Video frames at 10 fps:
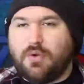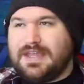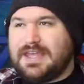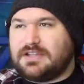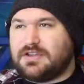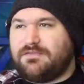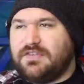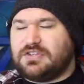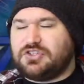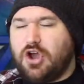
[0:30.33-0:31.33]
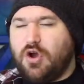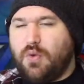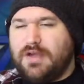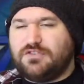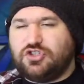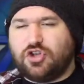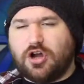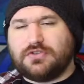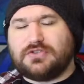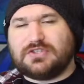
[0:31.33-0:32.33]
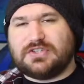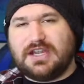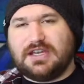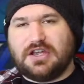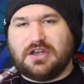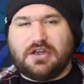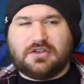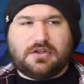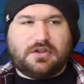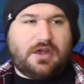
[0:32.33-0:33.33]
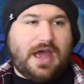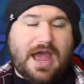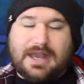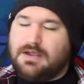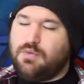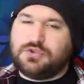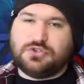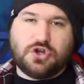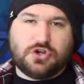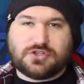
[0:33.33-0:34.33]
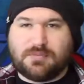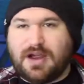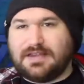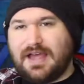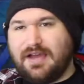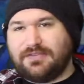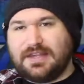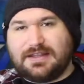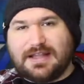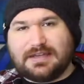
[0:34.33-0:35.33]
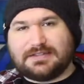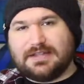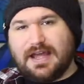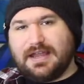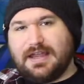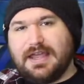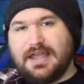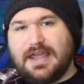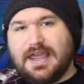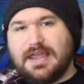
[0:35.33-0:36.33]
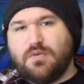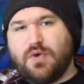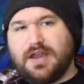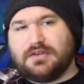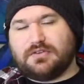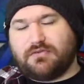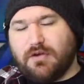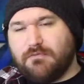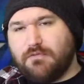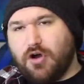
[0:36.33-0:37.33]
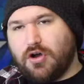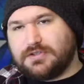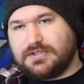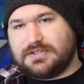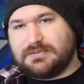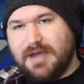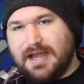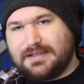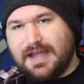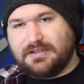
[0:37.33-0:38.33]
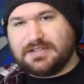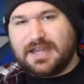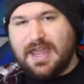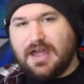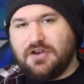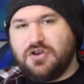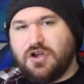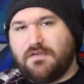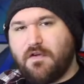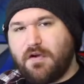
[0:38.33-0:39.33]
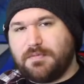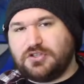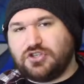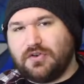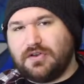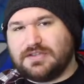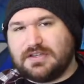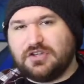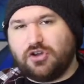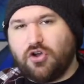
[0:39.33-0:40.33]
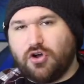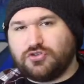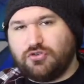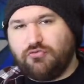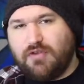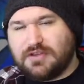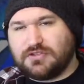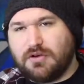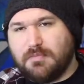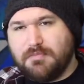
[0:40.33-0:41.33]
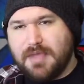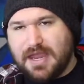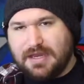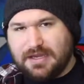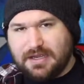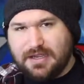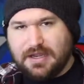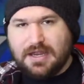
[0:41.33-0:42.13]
So we kicked off the show with John Cena, and it was no surprise after last night he went from Raw to SmackDown to get another opportunity to go to WrestleMania.